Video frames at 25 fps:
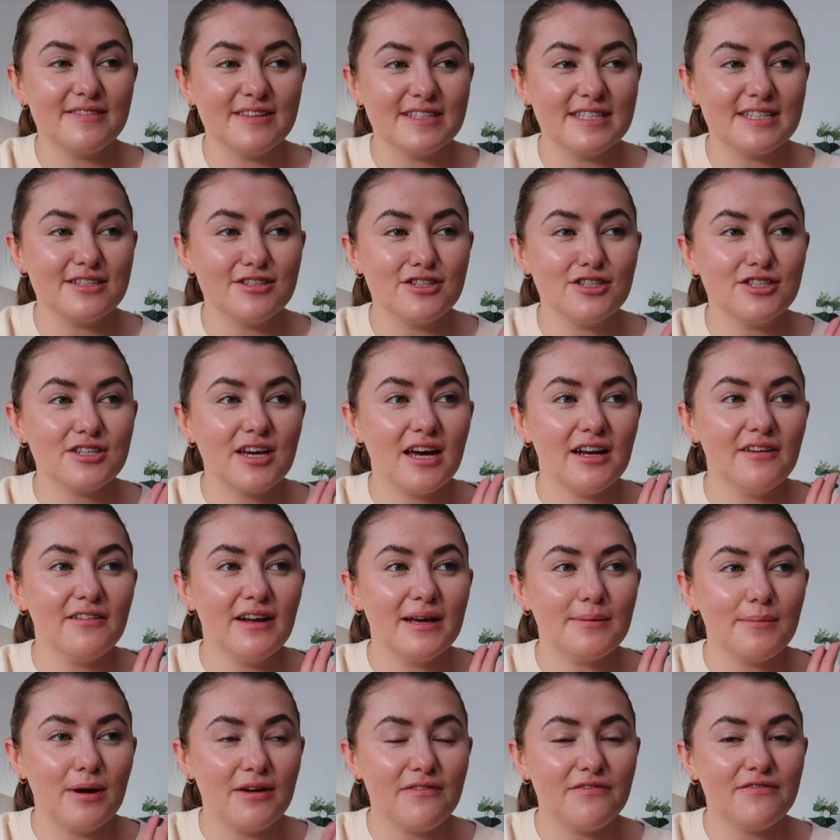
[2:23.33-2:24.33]
This is just kind of
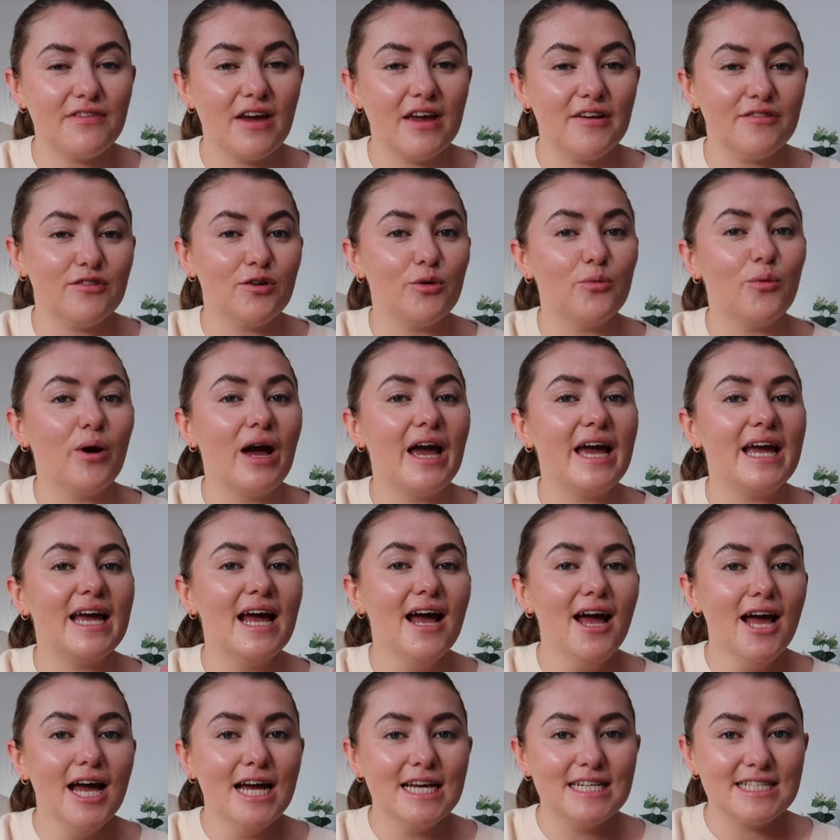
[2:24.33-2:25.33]
like my favorite way
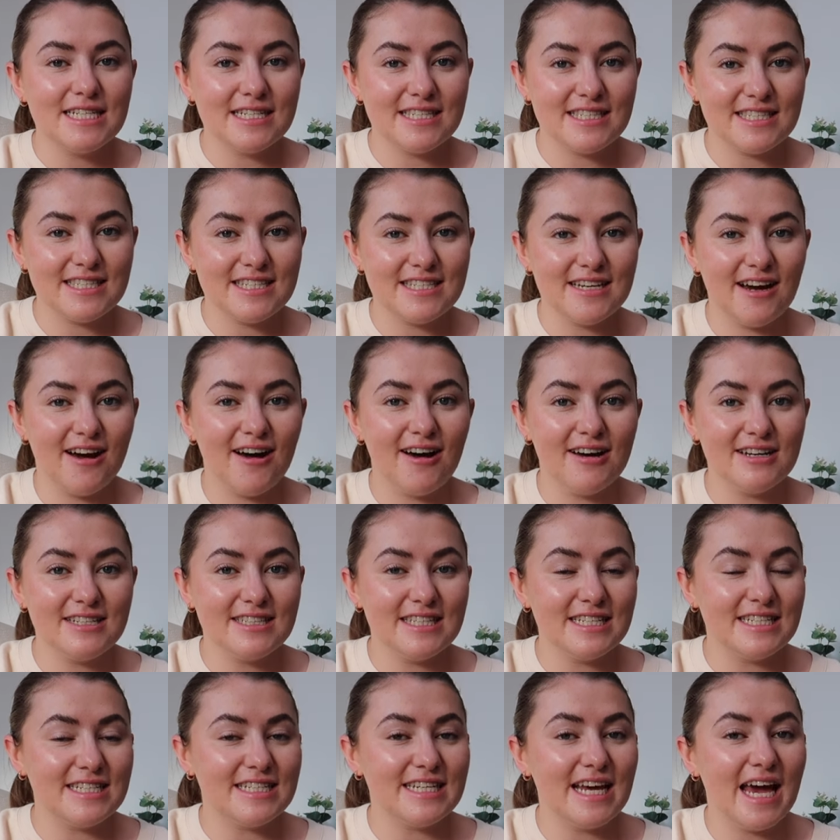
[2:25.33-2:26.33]
to
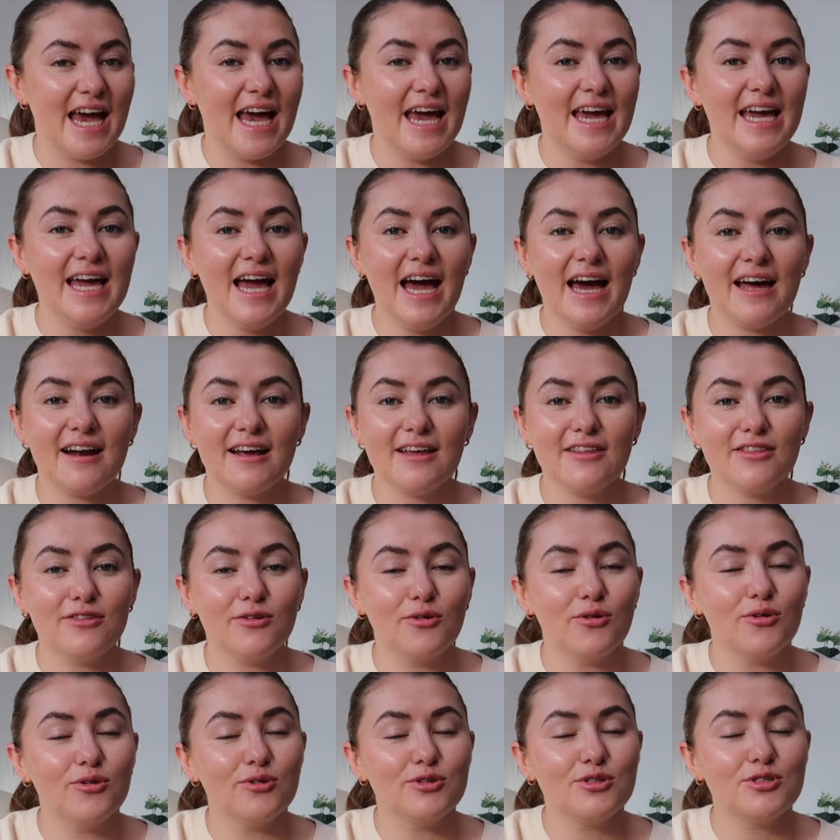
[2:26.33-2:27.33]
start the day, and I
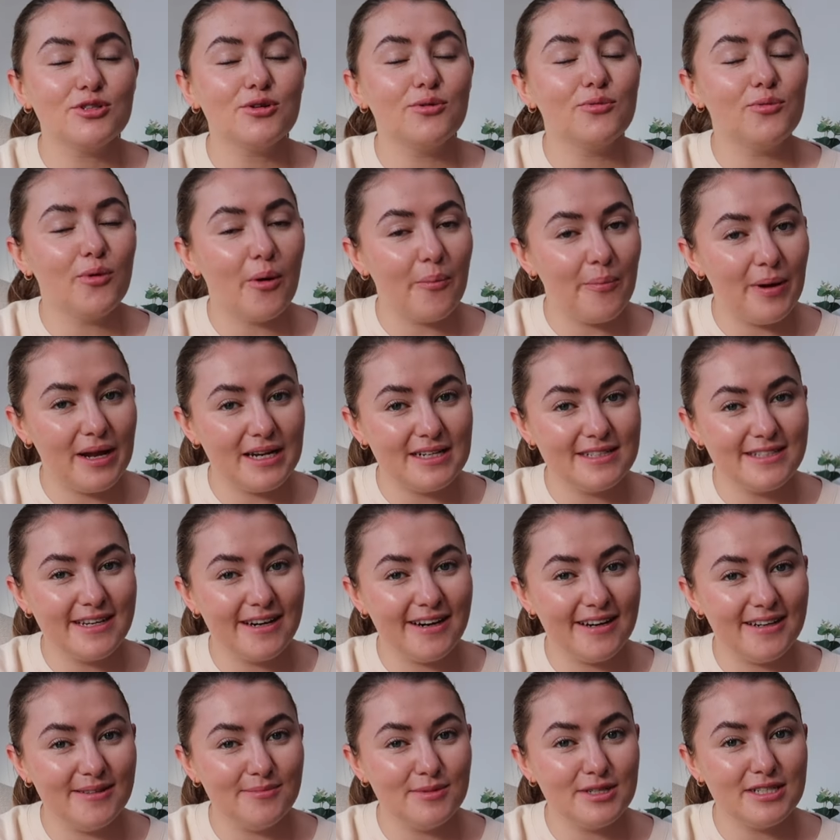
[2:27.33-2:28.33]
thought what better
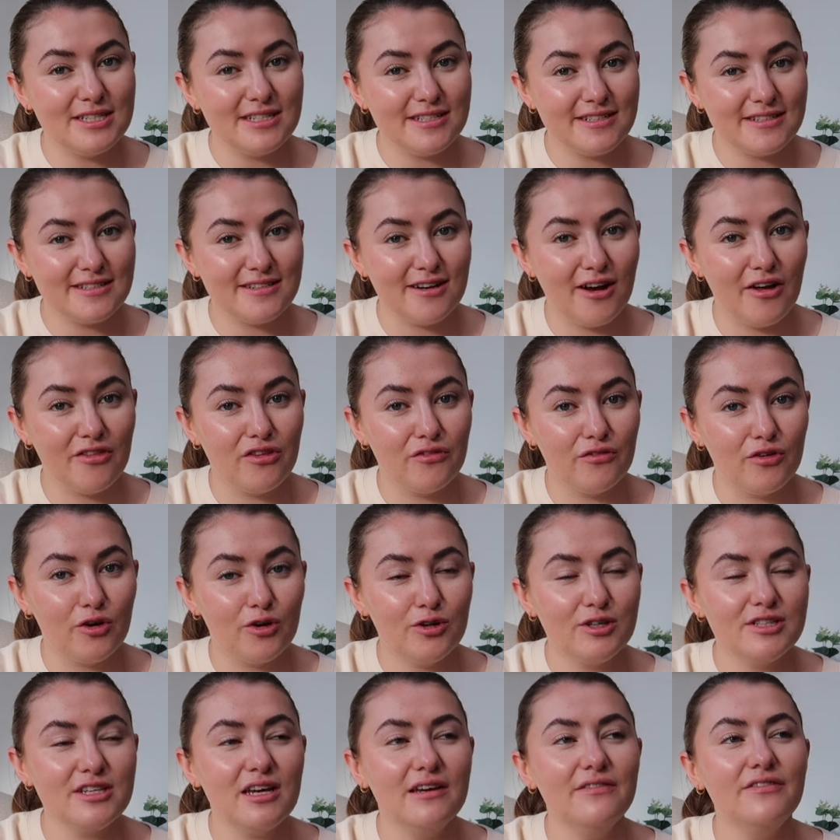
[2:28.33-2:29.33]
time to start the vlog,
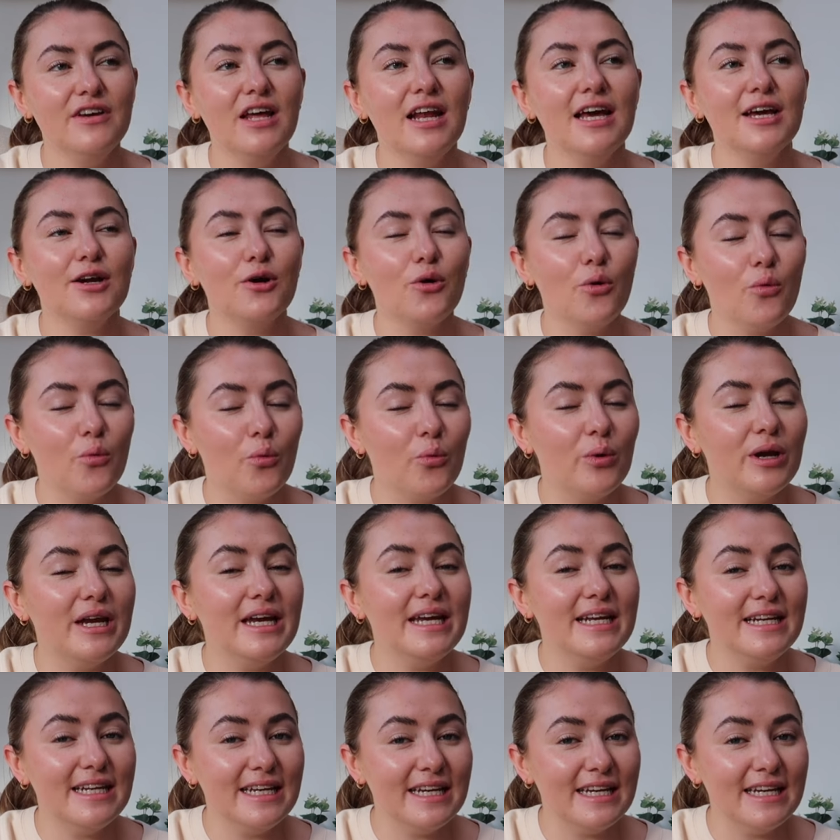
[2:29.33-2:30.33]
because I feel like
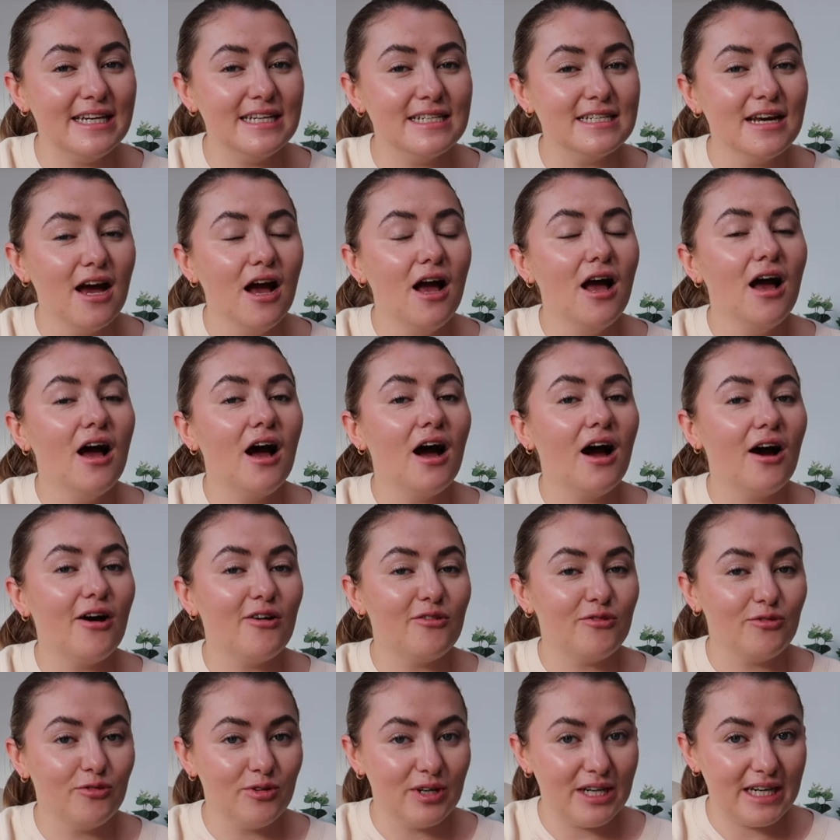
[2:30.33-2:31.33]
we need
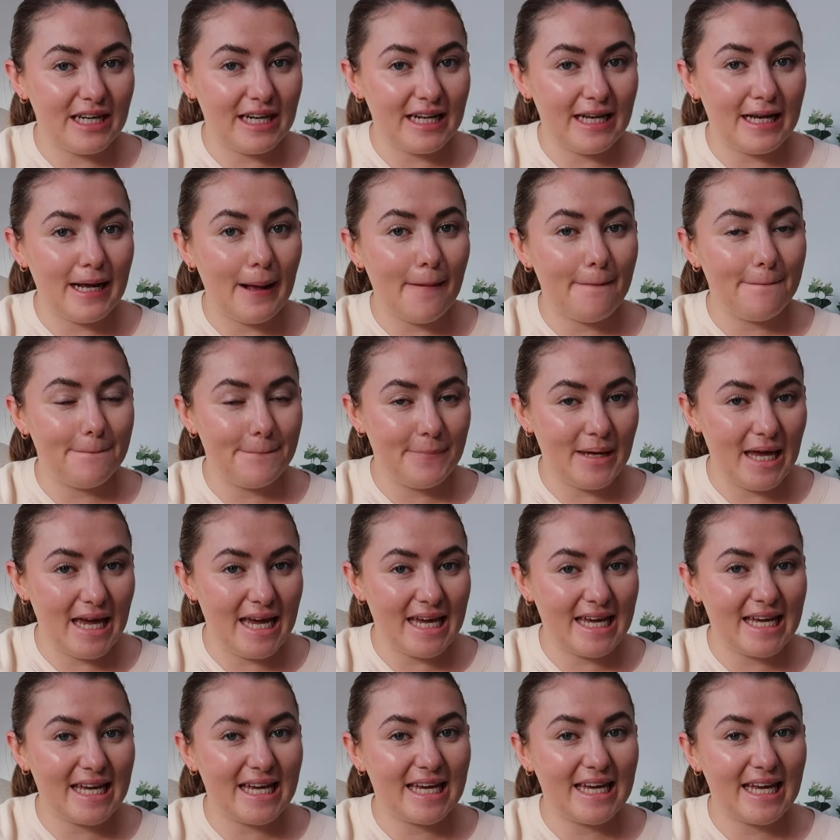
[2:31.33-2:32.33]
a really
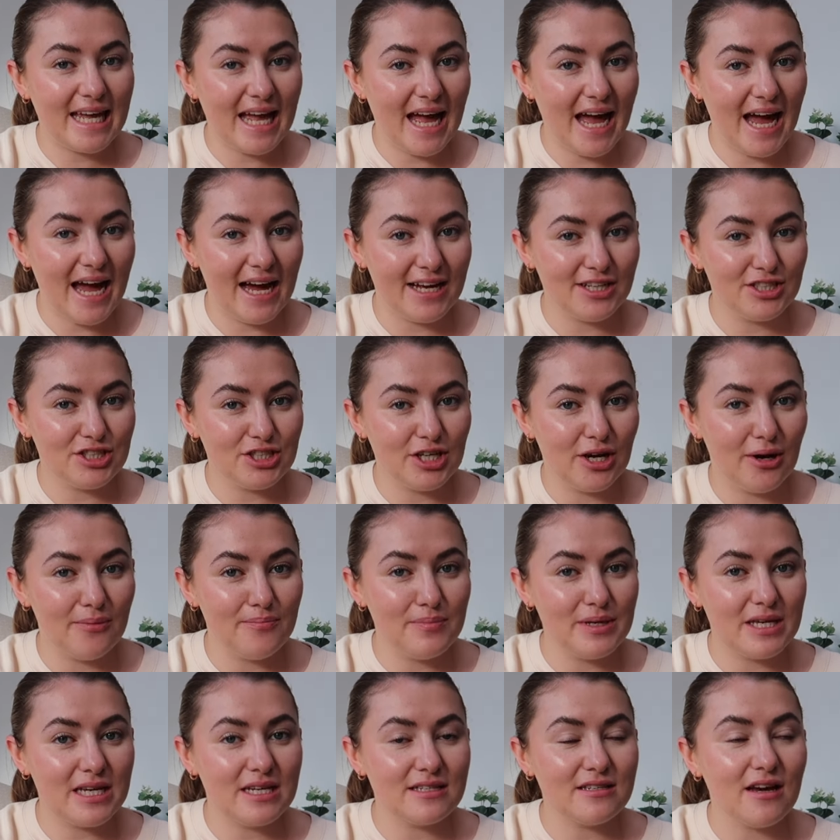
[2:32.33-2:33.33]
big catch up,
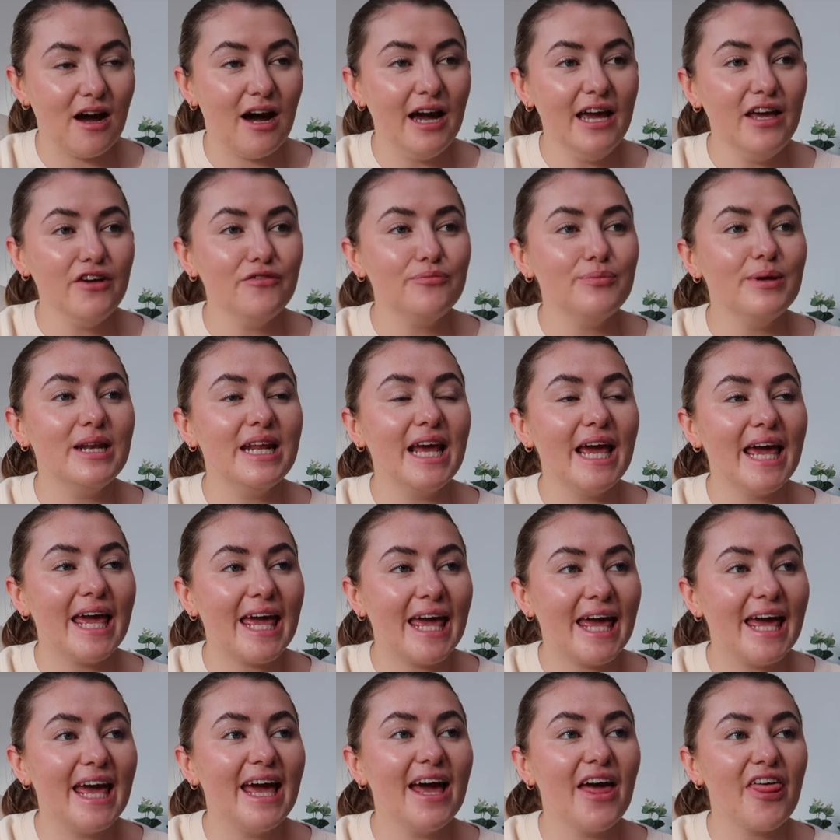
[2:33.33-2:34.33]
because I have been
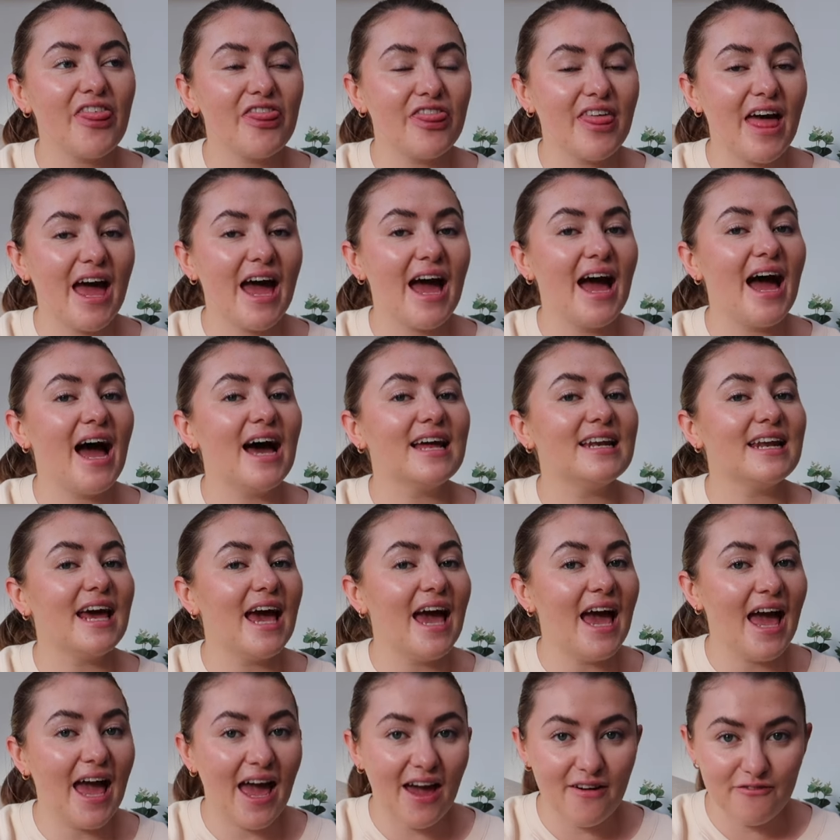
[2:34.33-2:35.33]
here, there and
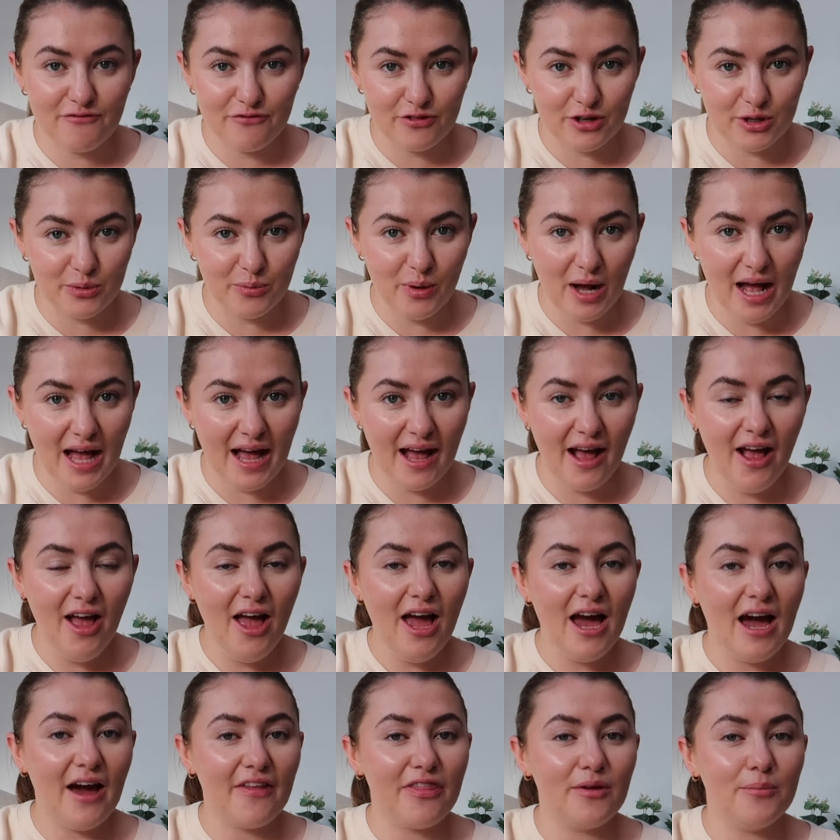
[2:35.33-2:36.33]
everywhere
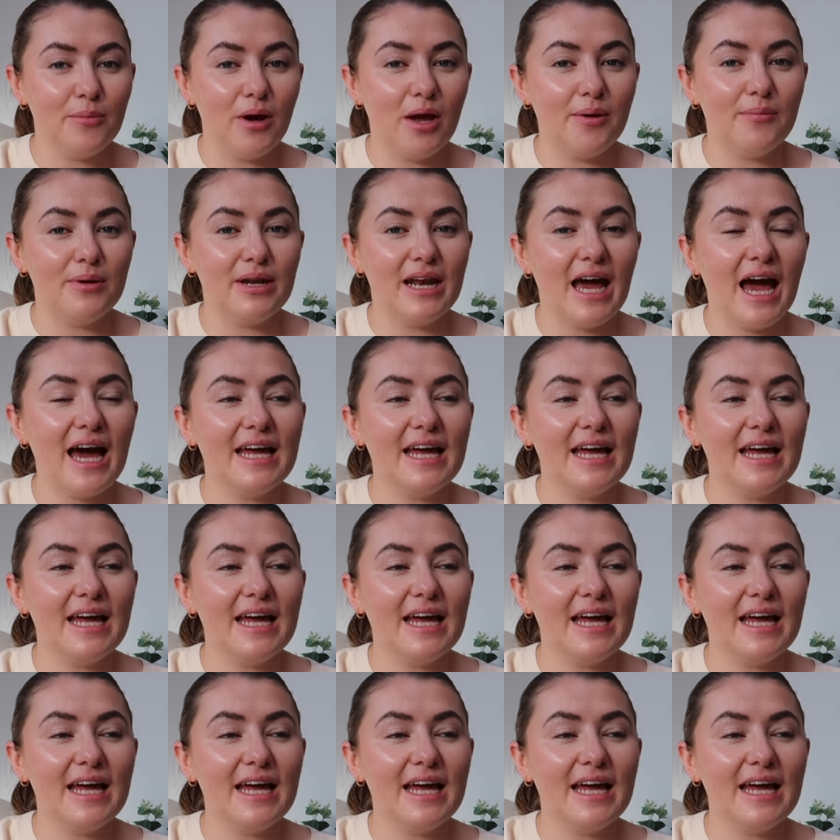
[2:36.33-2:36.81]
at the moment.